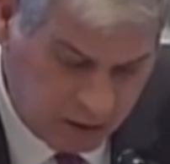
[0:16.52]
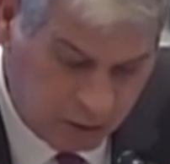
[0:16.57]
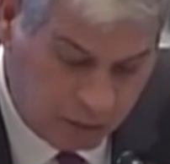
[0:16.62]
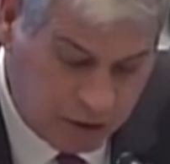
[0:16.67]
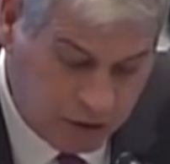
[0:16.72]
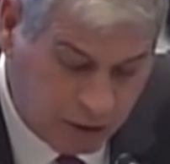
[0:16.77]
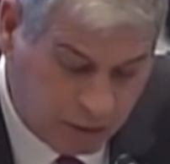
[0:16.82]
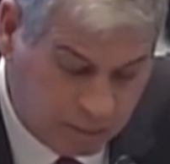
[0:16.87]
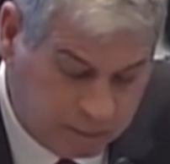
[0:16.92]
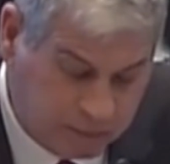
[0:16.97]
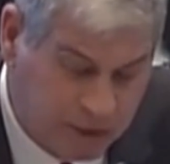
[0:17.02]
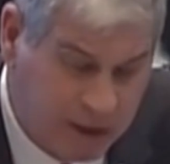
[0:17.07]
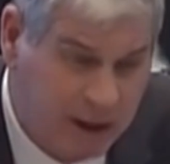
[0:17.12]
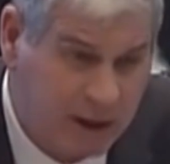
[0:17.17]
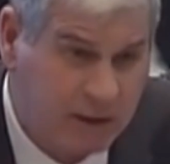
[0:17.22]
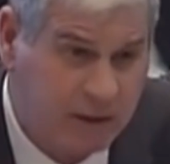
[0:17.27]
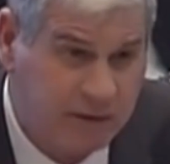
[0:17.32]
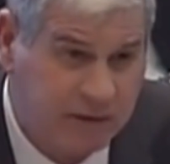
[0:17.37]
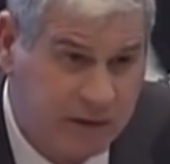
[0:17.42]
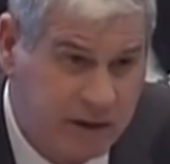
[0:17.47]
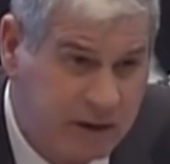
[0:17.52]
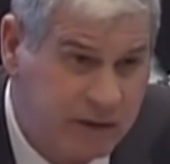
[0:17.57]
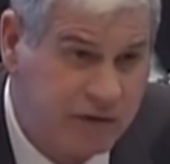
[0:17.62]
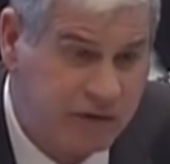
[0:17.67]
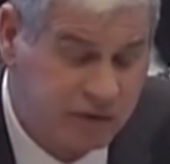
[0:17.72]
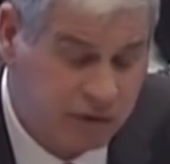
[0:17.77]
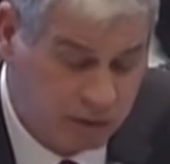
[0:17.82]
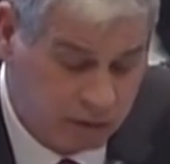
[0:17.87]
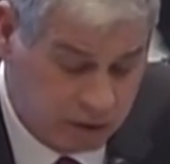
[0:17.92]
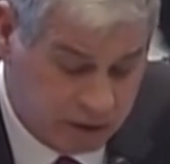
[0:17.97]
We are proud of the
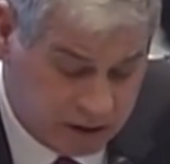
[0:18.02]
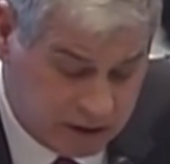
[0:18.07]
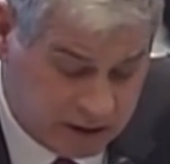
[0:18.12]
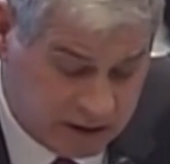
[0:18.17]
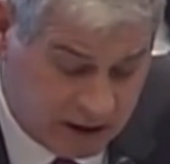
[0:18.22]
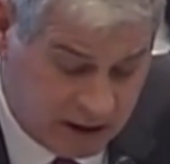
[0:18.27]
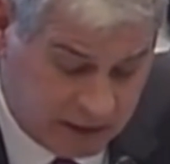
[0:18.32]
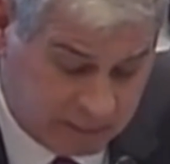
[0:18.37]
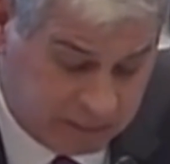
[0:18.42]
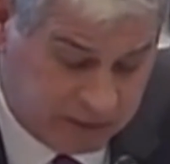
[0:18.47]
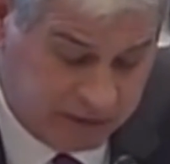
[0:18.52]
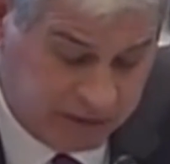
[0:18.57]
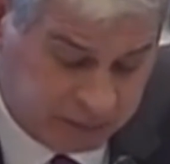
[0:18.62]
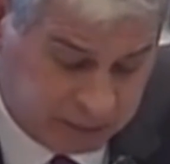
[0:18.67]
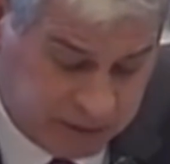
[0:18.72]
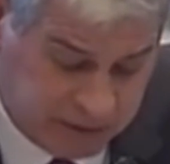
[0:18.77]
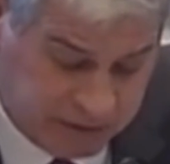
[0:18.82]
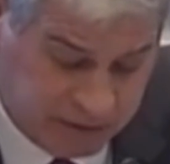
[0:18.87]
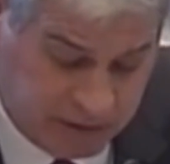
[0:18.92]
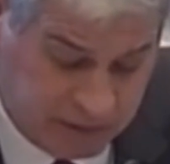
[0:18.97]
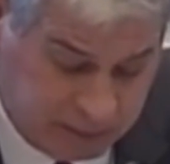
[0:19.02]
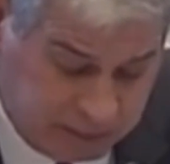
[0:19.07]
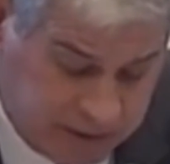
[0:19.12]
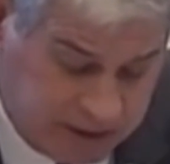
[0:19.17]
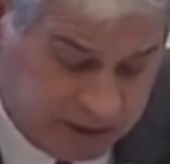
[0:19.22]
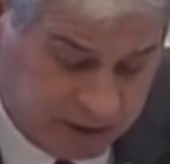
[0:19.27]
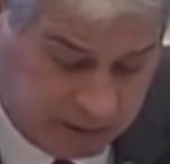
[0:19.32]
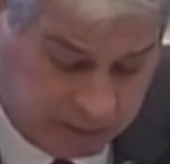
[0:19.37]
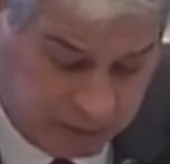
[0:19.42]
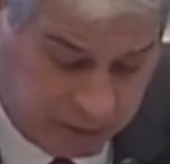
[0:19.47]
historic accomplishments of the
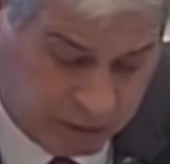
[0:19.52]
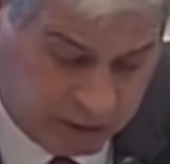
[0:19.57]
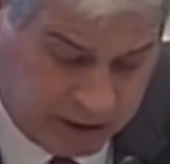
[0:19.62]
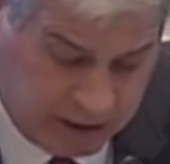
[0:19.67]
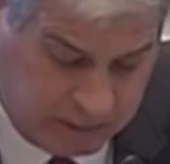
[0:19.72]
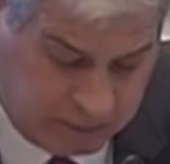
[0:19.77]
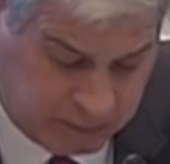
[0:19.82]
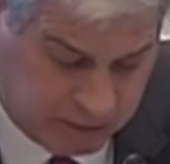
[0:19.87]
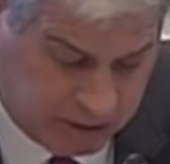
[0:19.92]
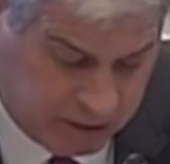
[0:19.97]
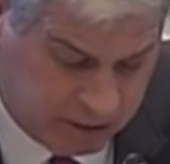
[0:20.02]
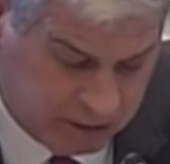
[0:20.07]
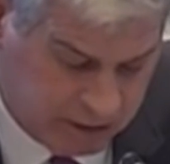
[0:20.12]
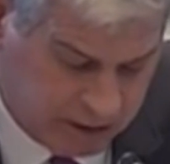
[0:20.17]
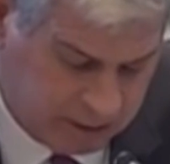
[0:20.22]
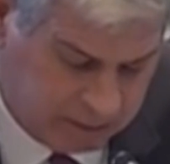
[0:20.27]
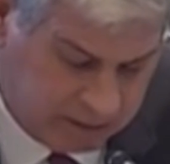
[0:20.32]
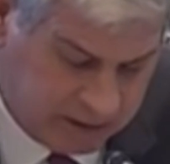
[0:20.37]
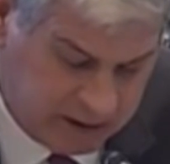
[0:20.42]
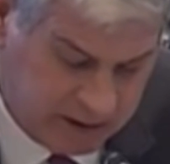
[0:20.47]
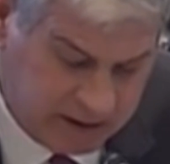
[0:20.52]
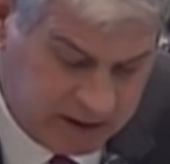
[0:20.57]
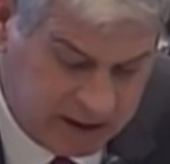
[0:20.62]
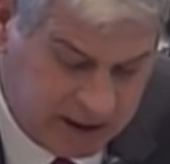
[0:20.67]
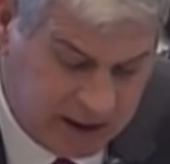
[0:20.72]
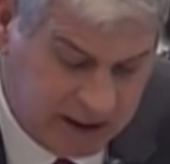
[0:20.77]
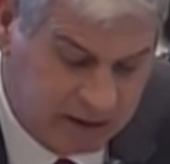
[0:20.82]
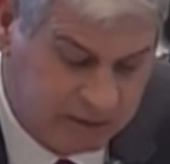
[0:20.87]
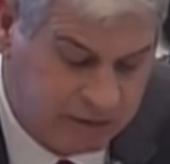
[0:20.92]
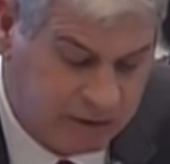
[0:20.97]
PL-480 program
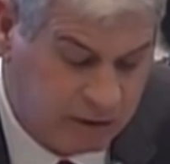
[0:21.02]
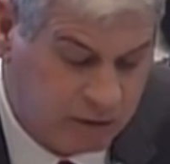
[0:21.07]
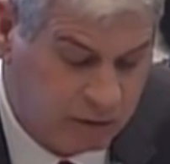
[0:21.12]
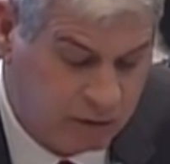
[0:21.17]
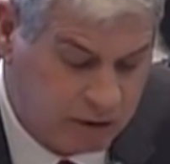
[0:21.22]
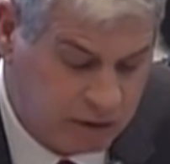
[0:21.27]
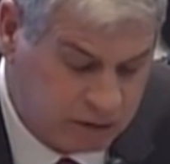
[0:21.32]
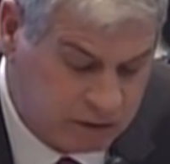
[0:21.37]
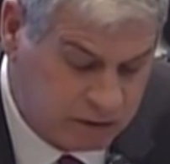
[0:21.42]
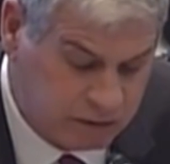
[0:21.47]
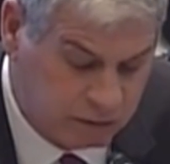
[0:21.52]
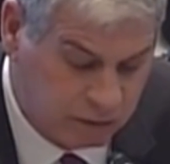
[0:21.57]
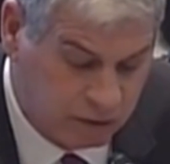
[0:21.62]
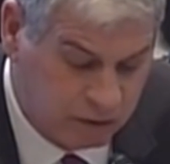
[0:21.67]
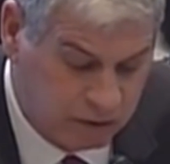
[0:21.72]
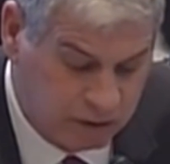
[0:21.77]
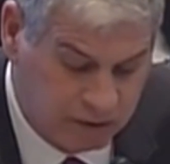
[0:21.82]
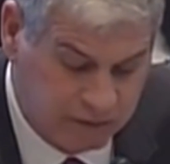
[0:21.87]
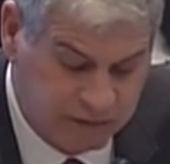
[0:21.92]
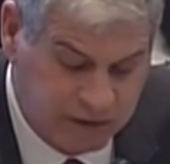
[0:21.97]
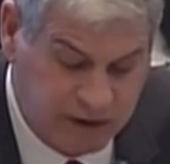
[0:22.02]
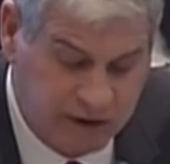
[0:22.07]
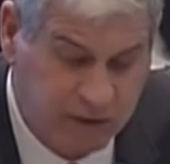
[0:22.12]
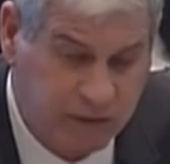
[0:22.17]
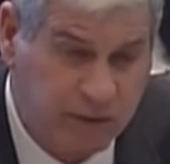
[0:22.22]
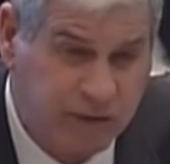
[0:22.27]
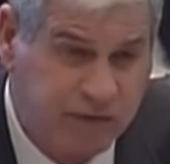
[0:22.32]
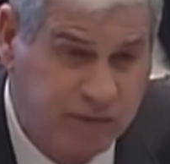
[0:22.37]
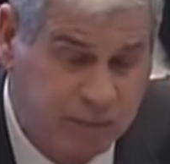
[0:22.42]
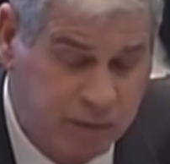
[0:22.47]
and of the critical role of the
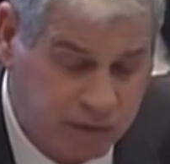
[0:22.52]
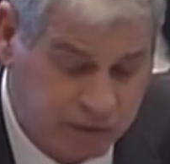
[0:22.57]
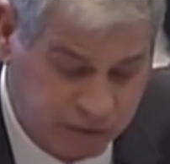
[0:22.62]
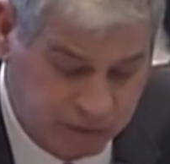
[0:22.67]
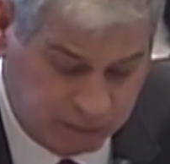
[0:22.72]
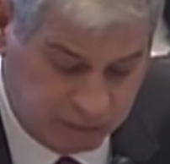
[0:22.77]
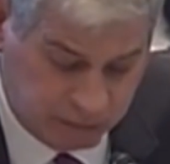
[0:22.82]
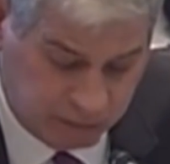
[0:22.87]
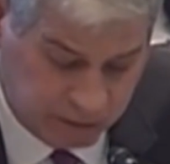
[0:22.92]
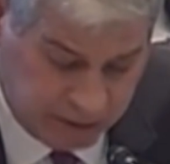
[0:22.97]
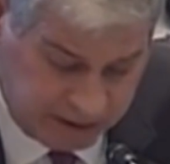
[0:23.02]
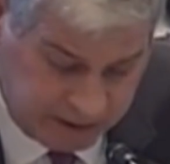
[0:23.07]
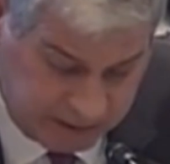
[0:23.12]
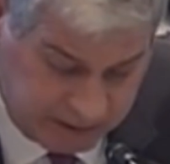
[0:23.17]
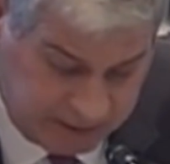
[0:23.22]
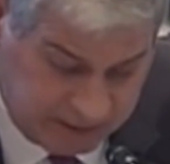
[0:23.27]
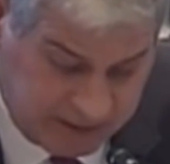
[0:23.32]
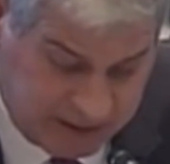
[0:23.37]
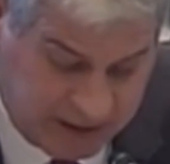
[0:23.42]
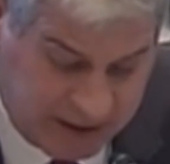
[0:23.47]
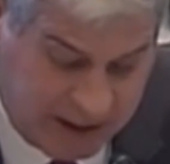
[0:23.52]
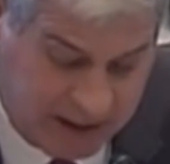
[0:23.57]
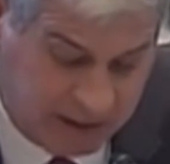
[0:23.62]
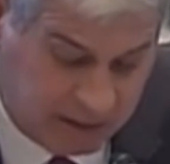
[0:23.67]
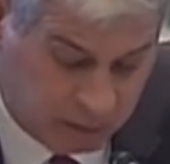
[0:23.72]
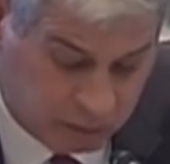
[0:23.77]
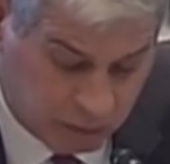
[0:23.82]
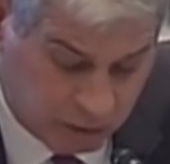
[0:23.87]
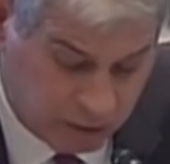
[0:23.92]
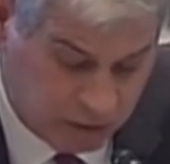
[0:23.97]
U.S. Merchant Marine
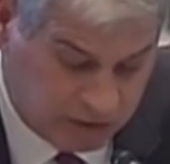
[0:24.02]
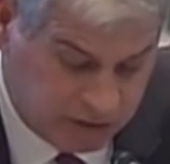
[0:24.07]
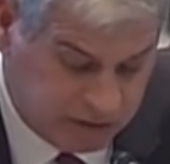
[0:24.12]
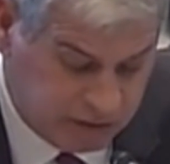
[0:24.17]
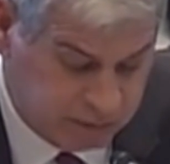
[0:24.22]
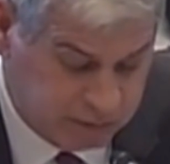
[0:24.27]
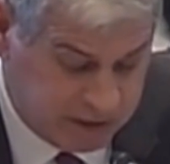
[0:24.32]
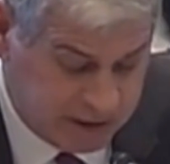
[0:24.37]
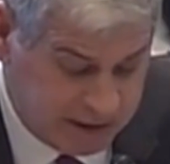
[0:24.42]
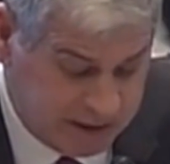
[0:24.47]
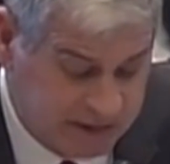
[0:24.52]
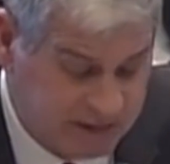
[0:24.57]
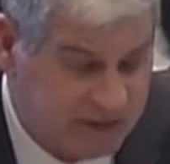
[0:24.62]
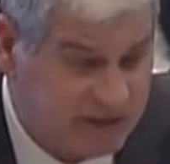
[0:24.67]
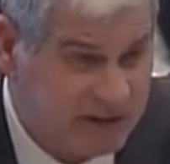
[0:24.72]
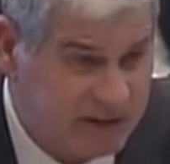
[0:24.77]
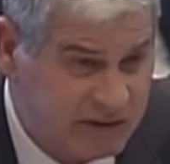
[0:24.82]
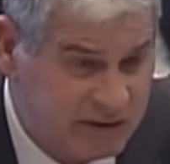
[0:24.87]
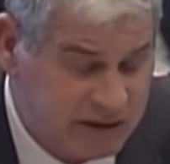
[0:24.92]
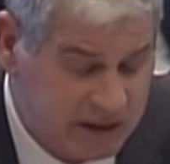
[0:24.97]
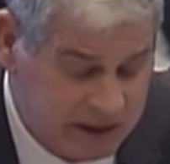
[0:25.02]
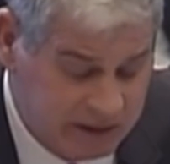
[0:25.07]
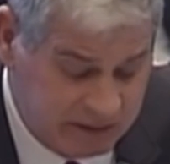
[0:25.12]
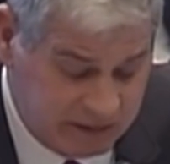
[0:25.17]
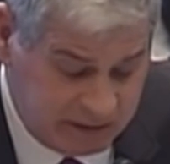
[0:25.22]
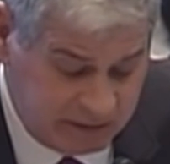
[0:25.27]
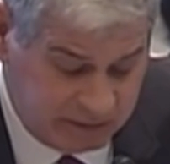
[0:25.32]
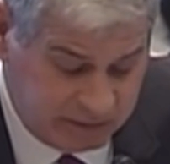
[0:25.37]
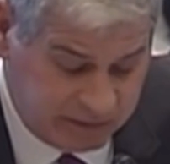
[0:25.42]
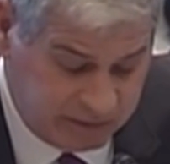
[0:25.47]
and the role it's played since
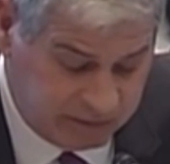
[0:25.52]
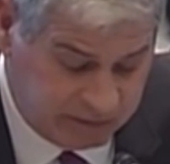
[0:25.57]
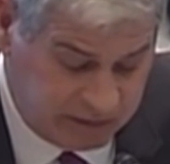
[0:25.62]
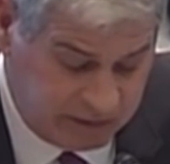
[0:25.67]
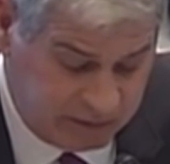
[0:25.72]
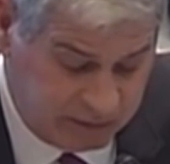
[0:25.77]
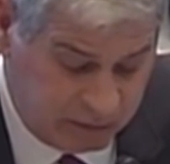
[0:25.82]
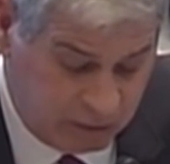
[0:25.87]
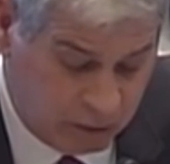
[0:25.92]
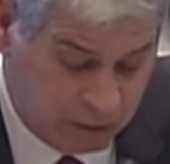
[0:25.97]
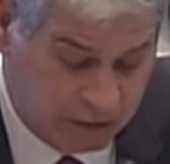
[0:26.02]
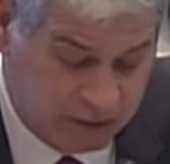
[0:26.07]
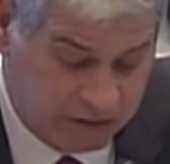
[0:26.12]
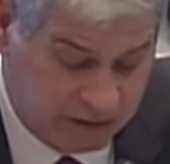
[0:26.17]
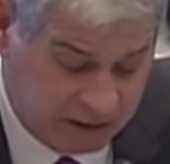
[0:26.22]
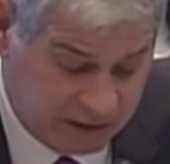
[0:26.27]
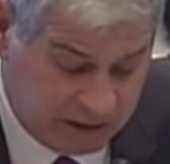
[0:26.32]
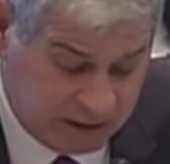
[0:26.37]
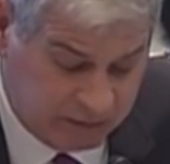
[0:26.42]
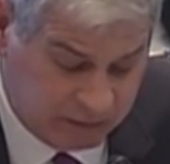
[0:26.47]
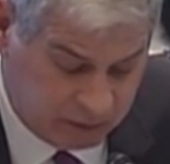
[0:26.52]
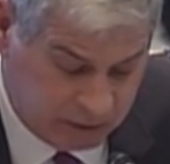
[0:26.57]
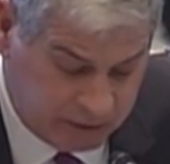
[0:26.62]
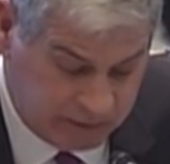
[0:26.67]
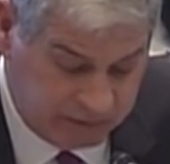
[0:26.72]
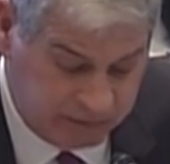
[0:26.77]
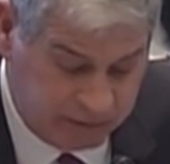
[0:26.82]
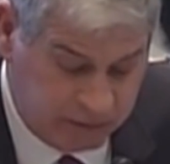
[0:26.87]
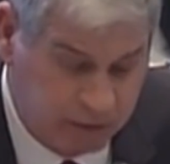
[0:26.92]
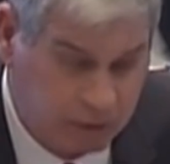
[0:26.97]
1954 in
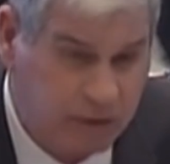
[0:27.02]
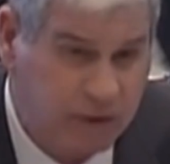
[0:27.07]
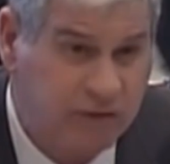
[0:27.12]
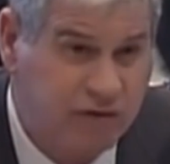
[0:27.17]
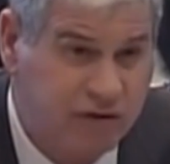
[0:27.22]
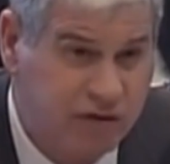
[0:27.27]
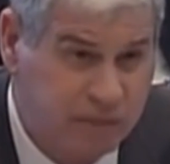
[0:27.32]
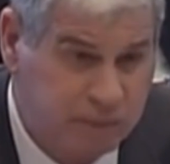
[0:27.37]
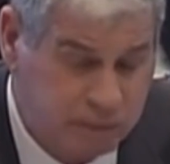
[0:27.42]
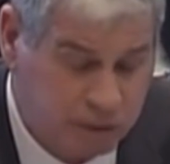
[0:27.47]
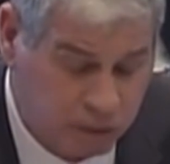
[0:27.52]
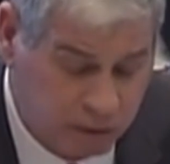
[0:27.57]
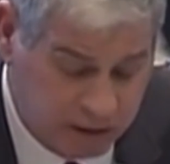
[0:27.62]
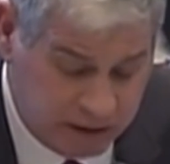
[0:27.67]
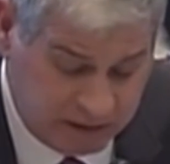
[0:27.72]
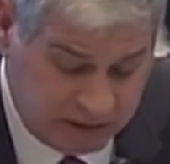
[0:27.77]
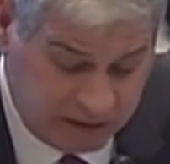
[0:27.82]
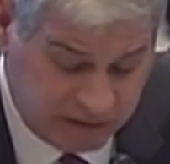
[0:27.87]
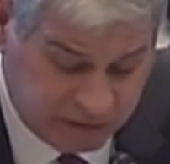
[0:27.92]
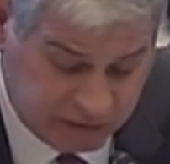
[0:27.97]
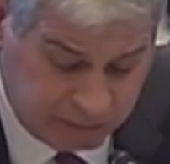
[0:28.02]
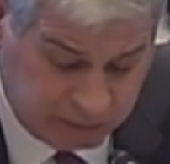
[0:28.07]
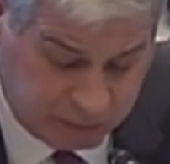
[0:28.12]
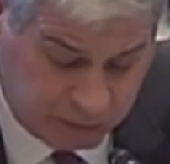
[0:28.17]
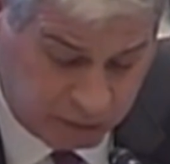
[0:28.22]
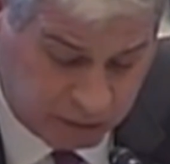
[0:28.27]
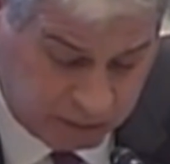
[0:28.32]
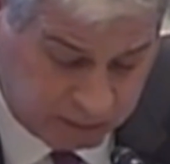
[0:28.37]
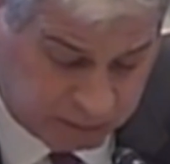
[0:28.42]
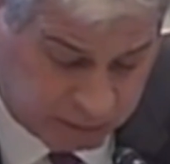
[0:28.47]
delivering food and supporting this
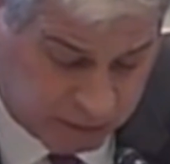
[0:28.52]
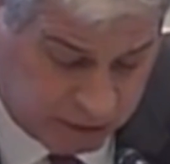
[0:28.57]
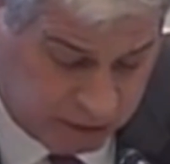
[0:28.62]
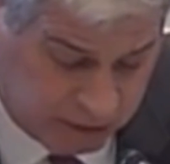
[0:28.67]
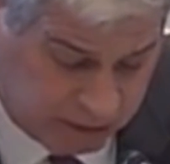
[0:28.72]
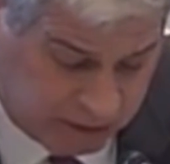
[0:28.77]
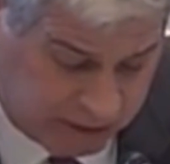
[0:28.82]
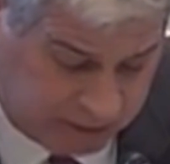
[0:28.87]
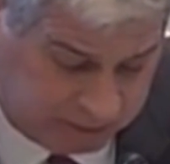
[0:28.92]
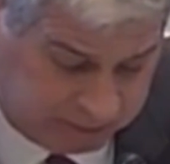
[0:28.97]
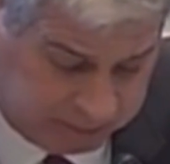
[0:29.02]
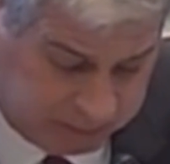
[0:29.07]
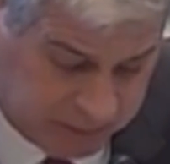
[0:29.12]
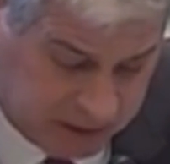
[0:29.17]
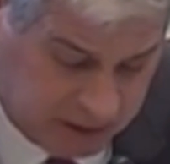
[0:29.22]
important program.